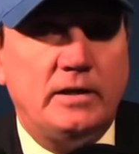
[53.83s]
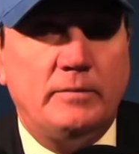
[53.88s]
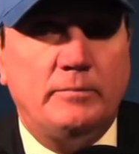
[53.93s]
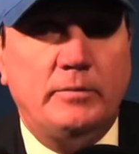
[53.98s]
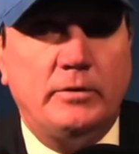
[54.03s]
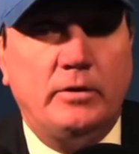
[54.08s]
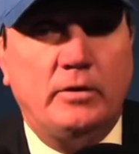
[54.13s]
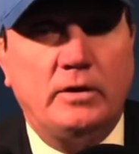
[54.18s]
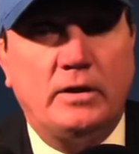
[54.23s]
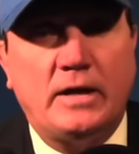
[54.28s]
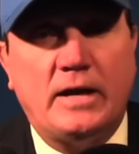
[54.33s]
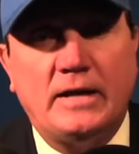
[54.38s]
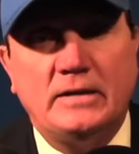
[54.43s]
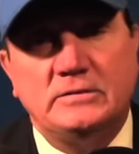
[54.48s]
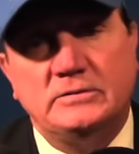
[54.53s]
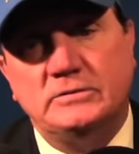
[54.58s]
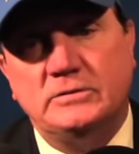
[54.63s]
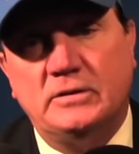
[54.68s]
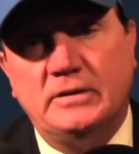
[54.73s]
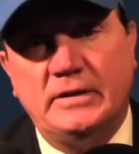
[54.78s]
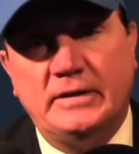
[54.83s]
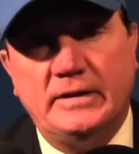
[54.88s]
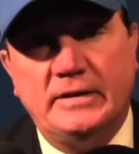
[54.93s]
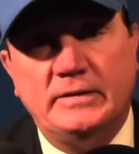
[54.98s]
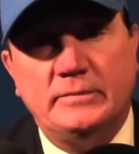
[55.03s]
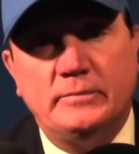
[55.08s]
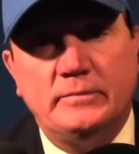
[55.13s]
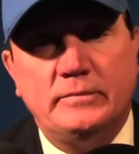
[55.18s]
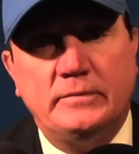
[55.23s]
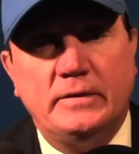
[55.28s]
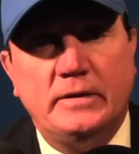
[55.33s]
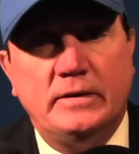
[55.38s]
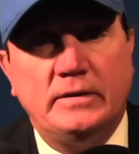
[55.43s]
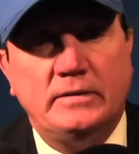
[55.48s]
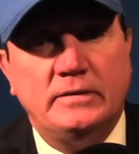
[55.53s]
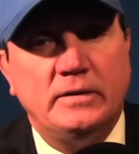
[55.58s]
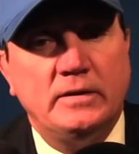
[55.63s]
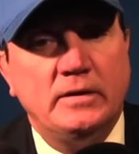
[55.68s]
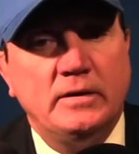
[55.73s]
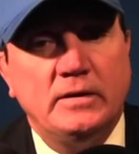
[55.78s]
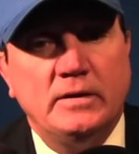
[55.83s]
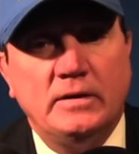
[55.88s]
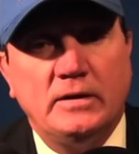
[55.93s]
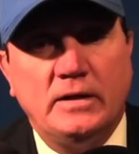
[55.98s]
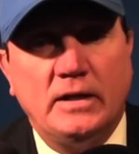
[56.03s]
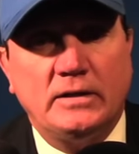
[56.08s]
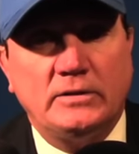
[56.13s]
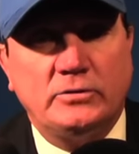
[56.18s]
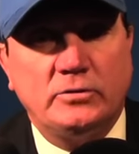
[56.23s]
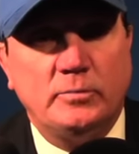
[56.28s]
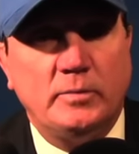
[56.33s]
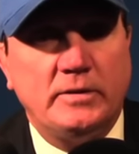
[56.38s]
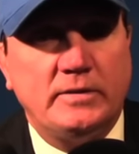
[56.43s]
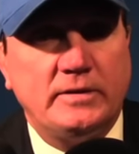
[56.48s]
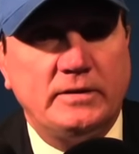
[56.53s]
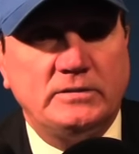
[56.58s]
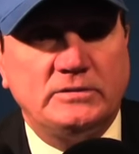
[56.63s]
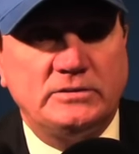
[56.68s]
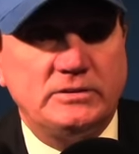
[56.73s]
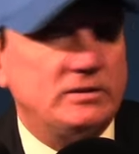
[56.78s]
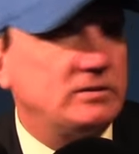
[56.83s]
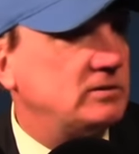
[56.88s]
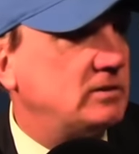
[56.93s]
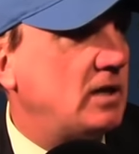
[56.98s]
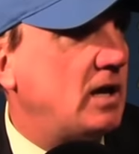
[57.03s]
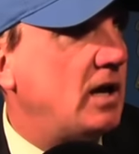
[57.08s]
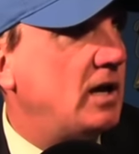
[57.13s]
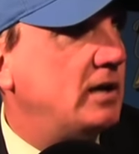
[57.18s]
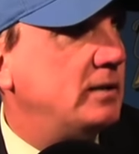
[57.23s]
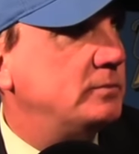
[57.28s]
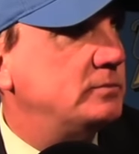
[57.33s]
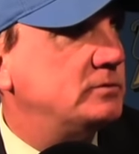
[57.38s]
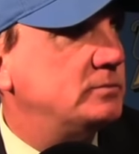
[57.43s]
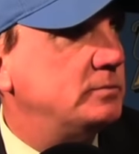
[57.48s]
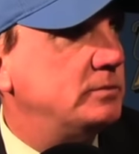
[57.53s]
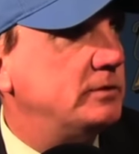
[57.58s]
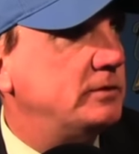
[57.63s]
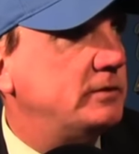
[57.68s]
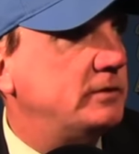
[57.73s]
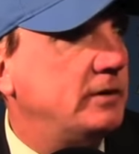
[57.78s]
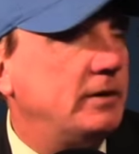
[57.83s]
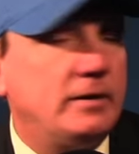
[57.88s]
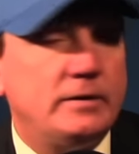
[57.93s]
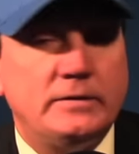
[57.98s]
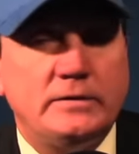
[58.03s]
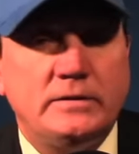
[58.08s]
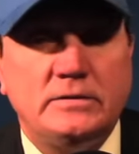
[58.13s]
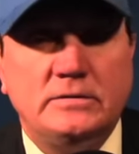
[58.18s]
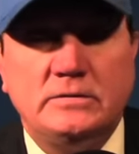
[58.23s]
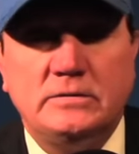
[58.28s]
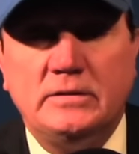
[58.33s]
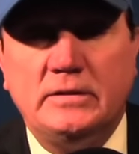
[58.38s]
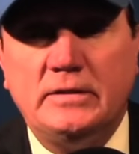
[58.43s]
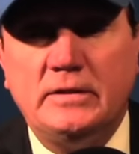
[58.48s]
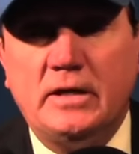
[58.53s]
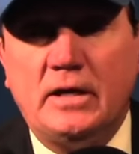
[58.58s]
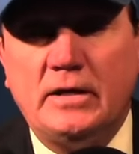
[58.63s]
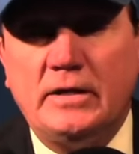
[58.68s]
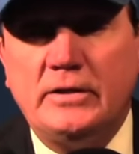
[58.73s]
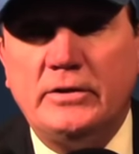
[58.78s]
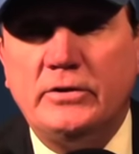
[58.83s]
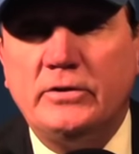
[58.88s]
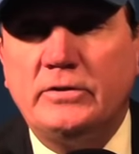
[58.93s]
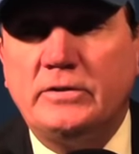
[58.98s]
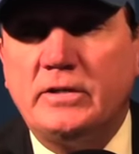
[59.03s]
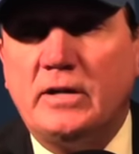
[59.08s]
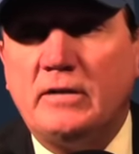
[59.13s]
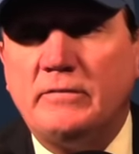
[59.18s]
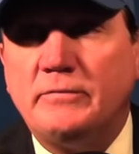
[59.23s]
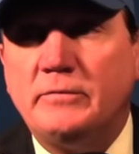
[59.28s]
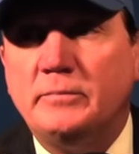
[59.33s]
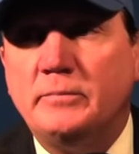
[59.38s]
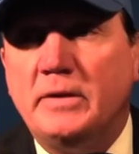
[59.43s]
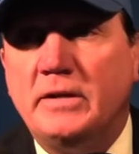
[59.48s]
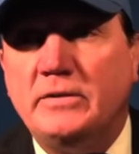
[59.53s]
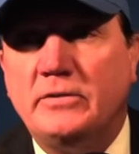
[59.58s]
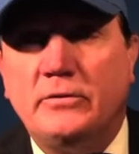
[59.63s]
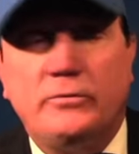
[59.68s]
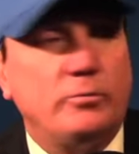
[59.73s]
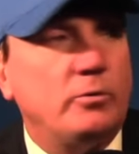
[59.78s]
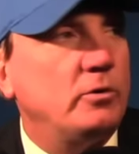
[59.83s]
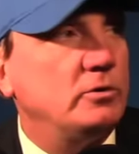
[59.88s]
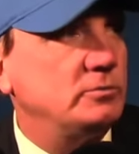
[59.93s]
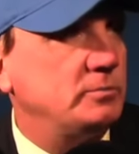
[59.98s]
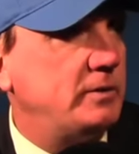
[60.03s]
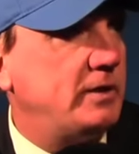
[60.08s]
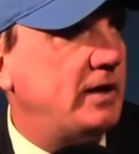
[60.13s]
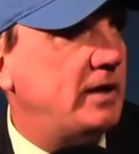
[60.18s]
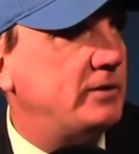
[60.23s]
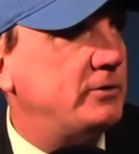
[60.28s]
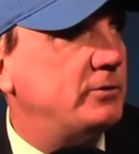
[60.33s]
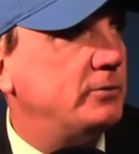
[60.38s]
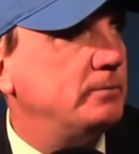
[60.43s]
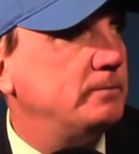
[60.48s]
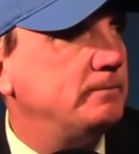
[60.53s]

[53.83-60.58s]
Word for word: Uh, but our guys, you know, they hit him. They got to him, I think, six times. But uh, he's he hung in there tough and made the throws when he had to.